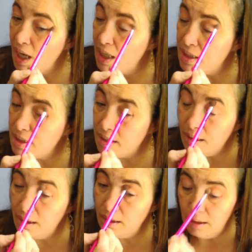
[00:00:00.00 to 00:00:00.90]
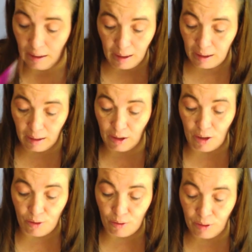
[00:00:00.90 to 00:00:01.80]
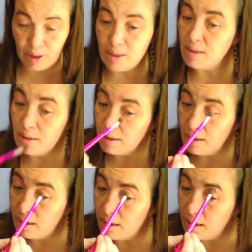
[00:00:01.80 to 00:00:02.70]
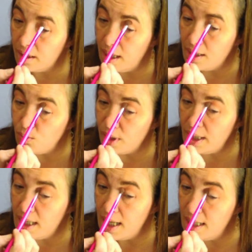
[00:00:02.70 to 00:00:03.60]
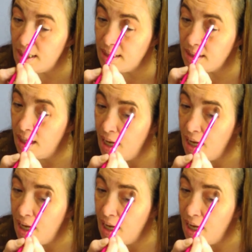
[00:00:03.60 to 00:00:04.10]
it's, you know, it is what it is.